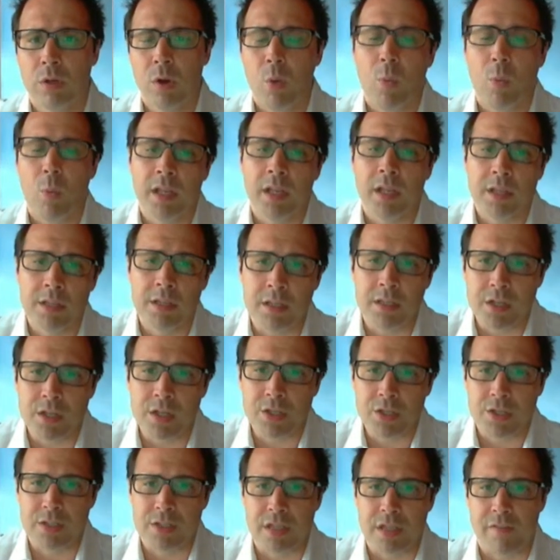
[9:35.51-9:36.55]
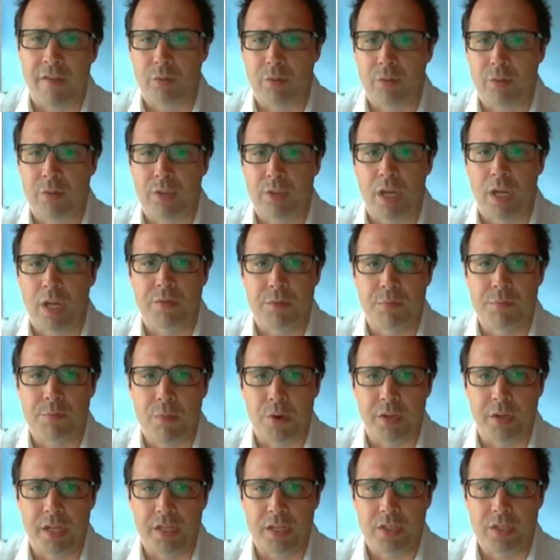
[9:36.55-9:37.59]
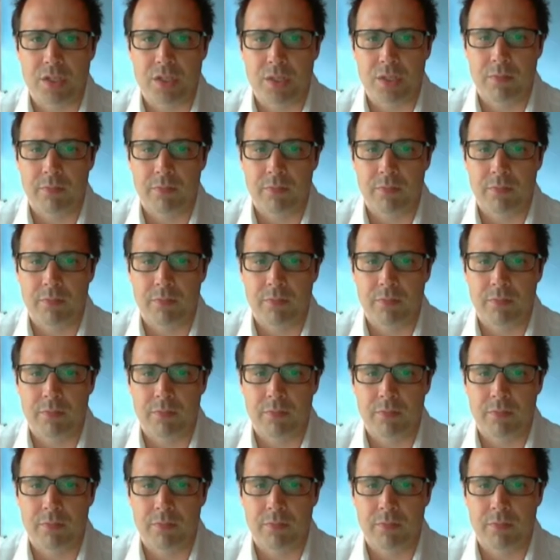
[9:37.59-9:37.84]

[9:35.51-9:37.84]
while Indonesia's FX reserves are modest.